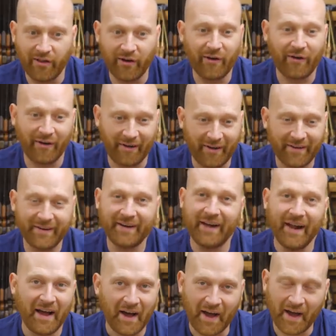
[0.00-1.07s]
there are
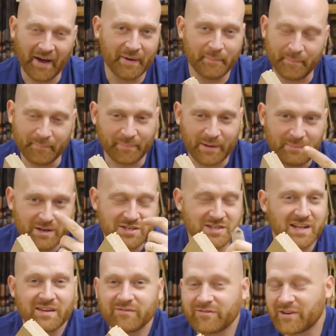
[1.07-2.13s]
uh, pretty much
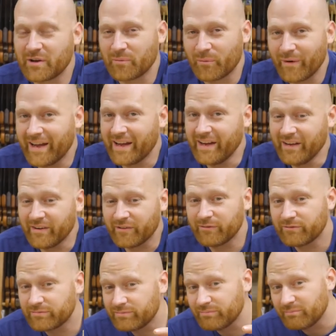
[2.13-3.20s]
an infinite way
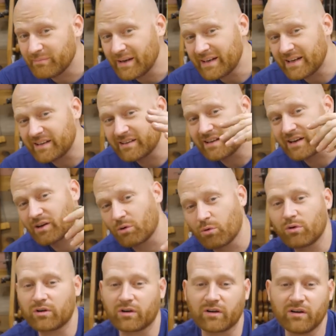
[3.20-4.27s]
of making a
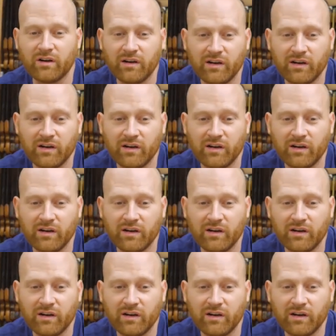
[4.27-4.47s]
corner.